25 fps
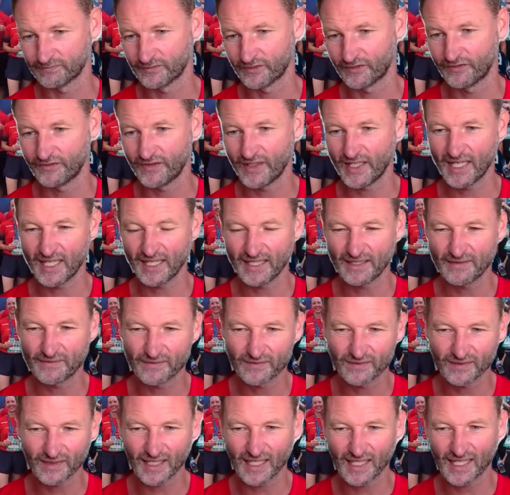fairly
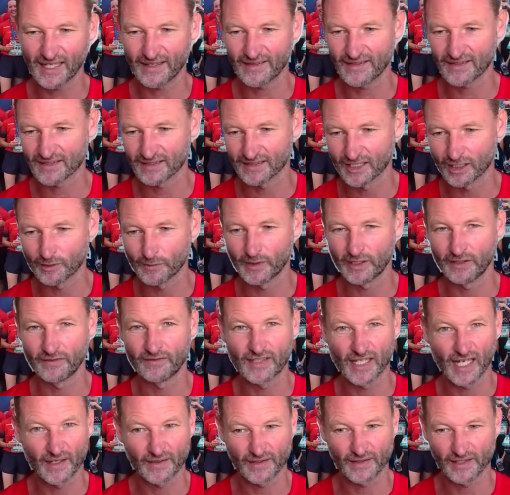flat. There's a little bit of
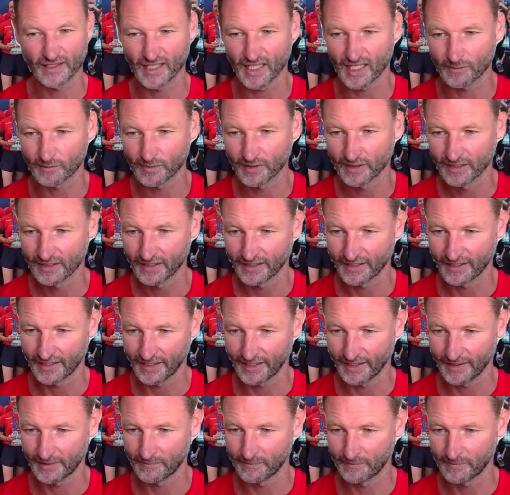down and up,
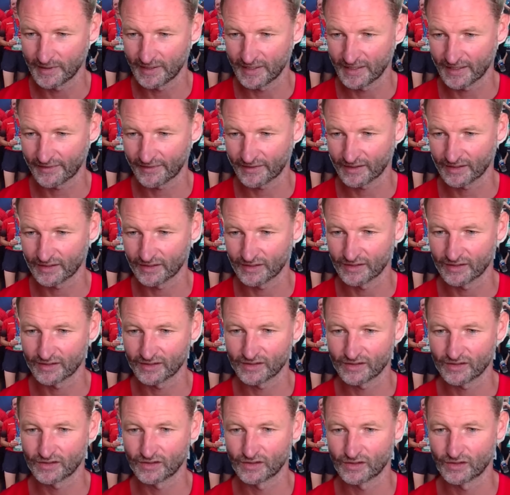but nothing
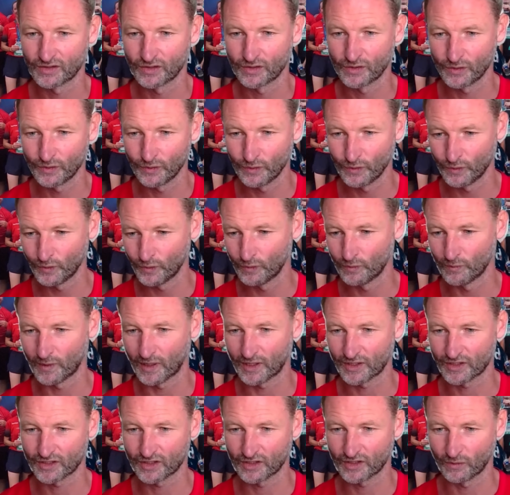too
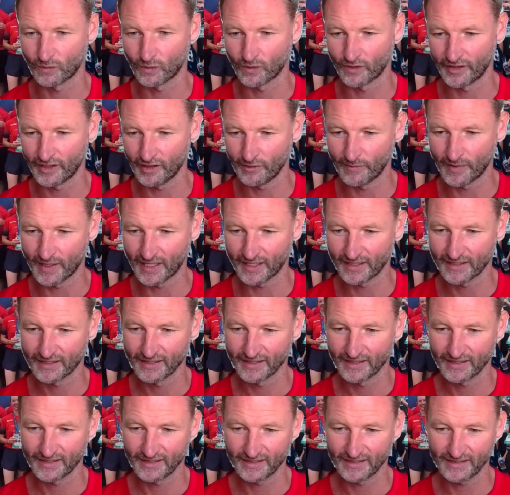much to worry about.
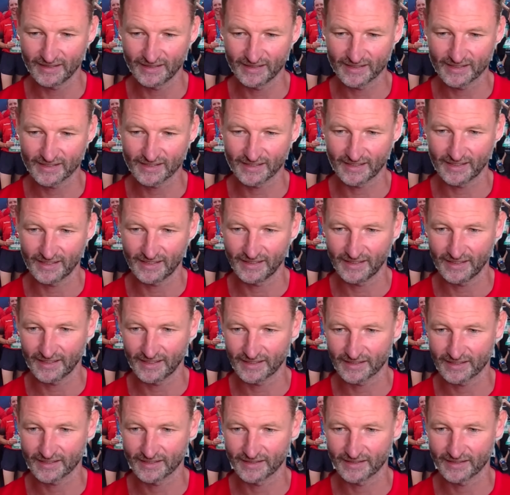In saying that,